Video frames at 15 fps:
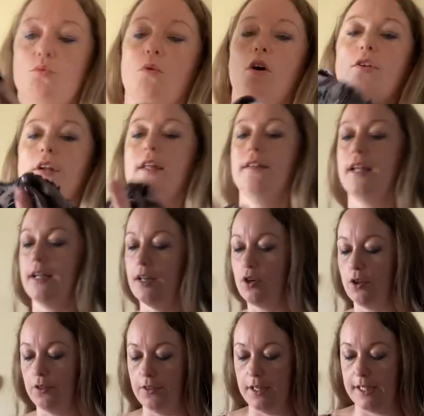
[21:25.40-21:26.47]
one. And then I
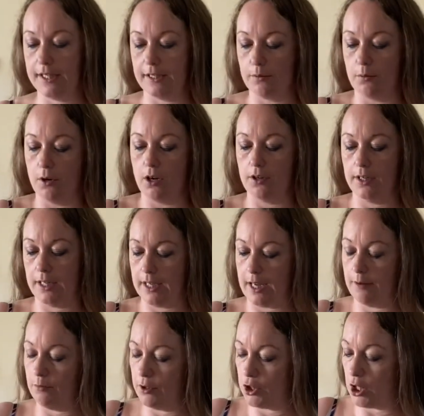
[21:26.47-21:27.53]
got this one
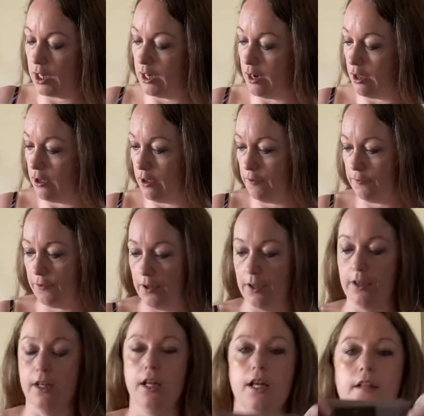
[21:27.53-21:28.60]
again, which I love.
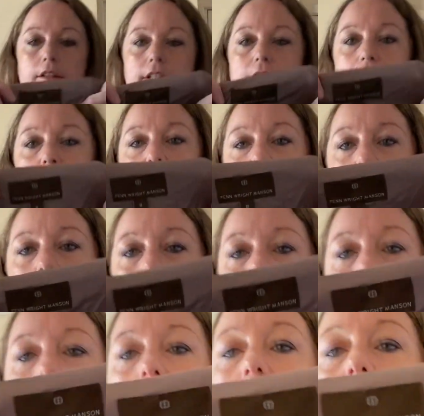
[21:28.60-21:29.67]
This is Fenright
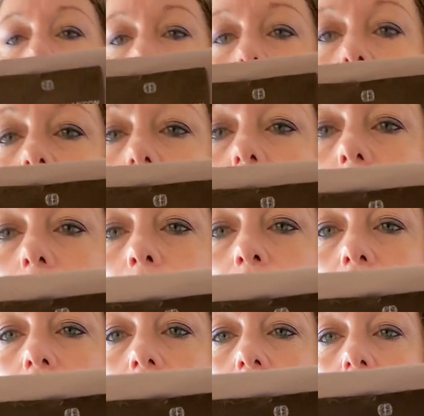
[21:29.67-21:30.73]
Manson,
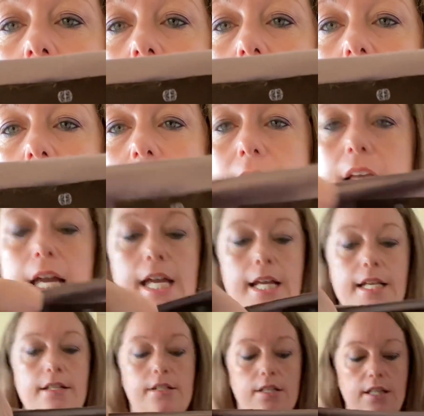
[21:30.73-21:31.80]
size
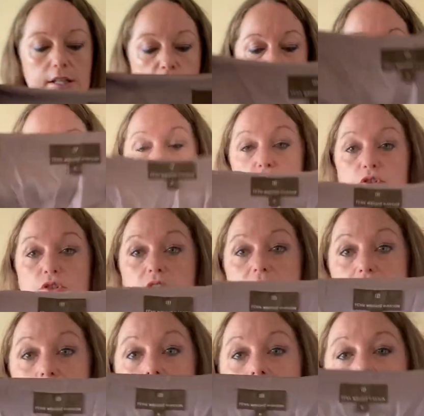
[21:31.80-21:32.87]
8. These all need a good
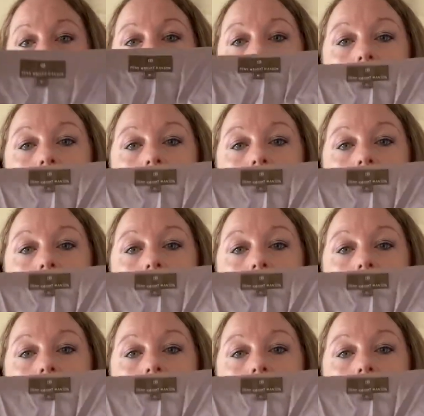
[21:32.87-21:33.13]
steam.